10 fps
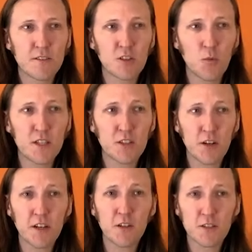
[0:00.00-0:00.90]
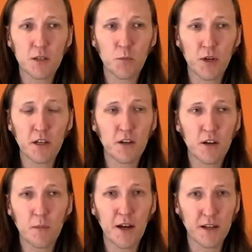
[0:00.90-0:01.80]
So we started using
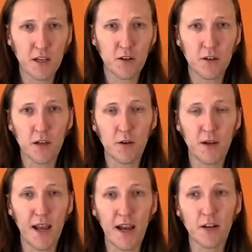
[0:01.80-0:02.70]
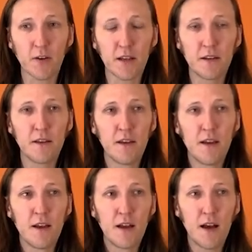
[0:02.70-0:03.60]
Prettier about a year ago at Agrian,
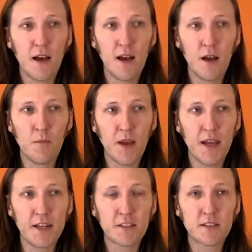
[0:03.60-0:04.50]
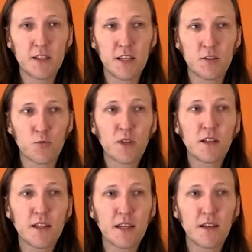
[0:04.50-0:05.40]
and it's
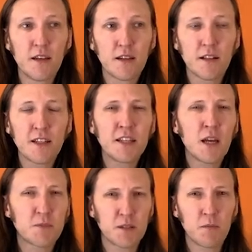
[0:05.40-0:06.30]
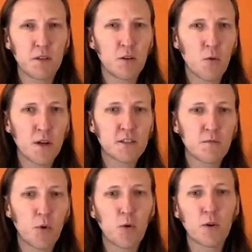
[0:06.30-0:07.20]
really cleaned up some of the noise
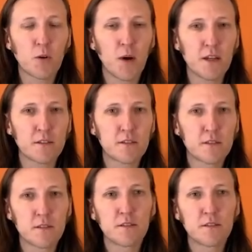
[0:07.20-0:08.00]
of pull requests.